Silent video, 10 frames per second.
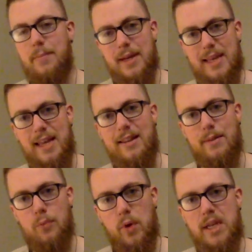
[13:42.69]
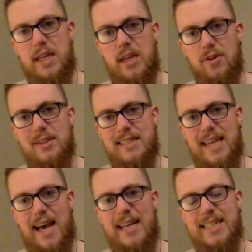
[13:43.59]
But again, the point here is
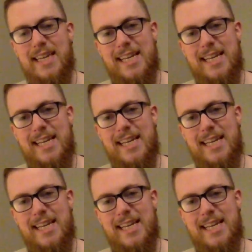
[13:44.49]
that